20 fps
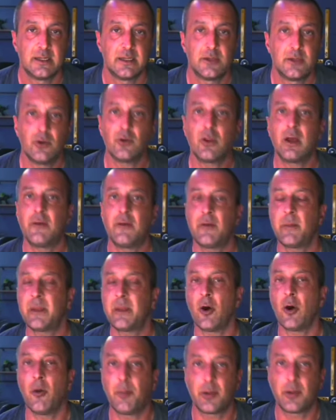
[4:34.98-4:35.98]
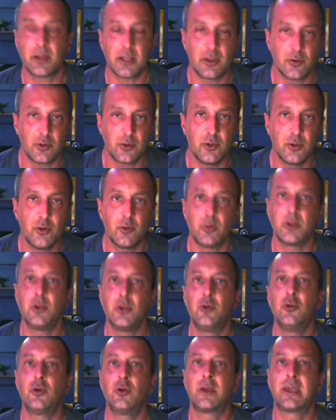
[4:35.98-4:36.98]
They only have a monopoly on you
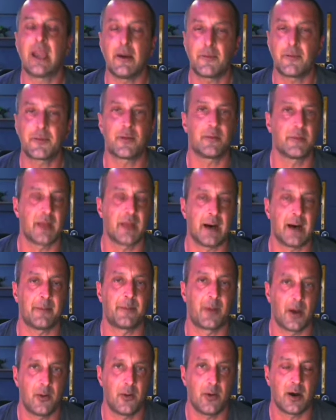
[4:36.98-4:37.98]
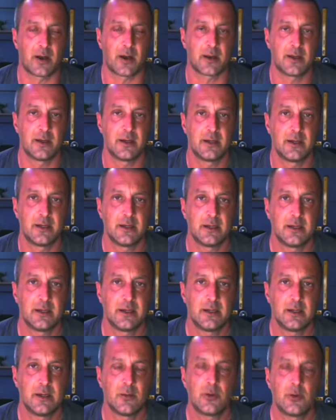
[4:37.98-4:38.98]
when you give them that power.
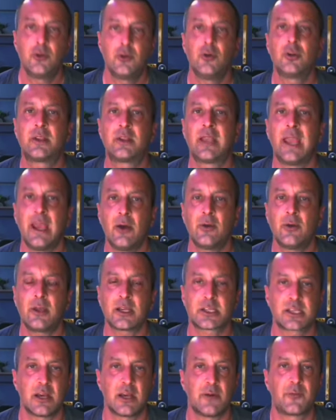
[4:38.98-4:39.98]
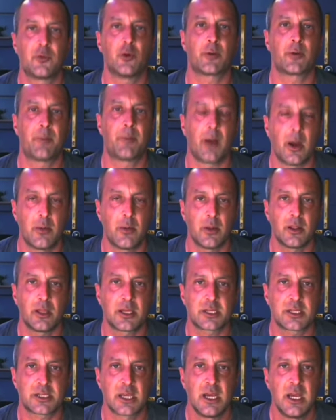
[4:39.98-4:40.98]
When you tell yourself you're
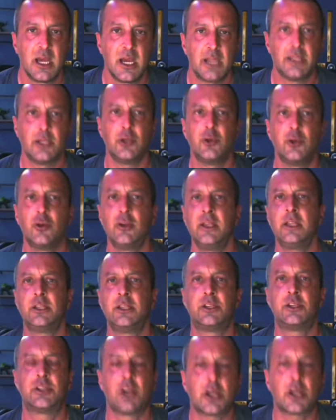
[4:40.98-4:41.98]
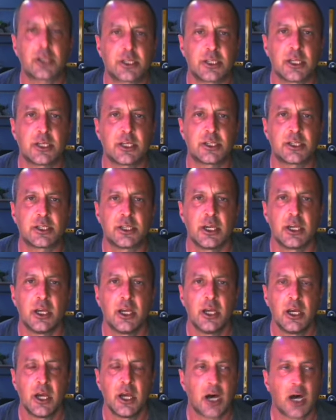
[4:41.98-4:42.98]
powerless and that you need justice
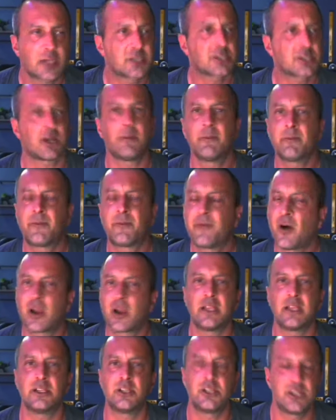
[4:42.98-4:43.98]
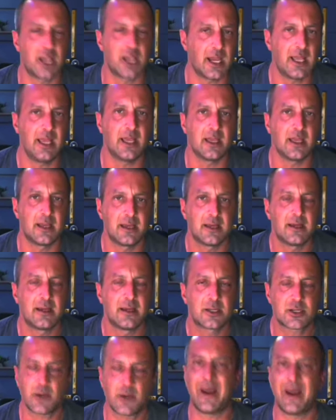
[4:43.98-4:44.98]
or some fucking shite,
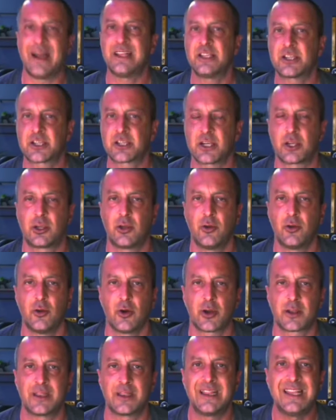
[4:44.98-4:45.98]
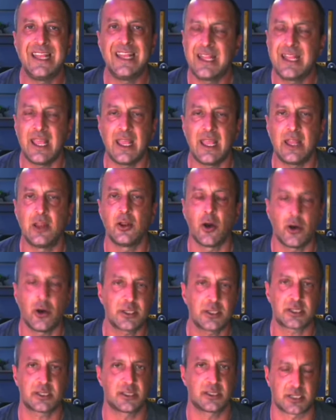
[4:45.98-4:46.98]
some insecure, needy
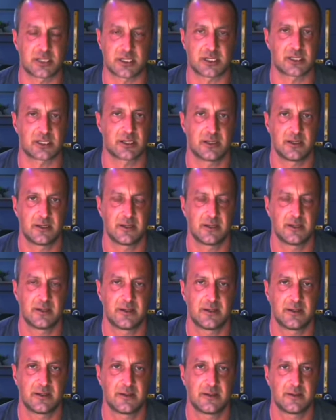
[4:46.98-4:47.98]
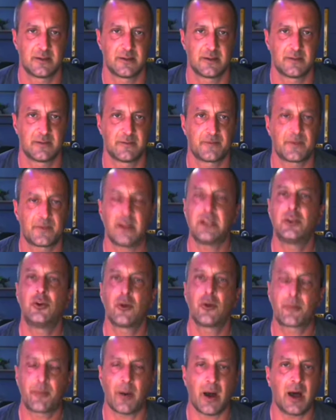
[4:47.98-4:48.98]
nonsense, then
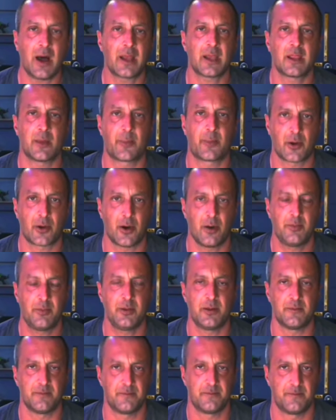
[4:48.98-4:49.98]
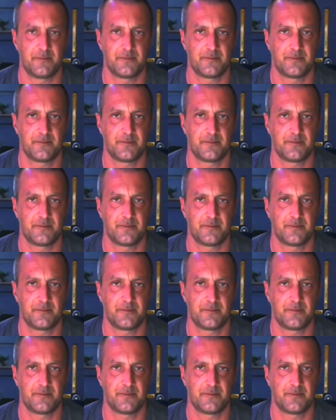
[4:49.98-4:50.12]
you're part of the problem.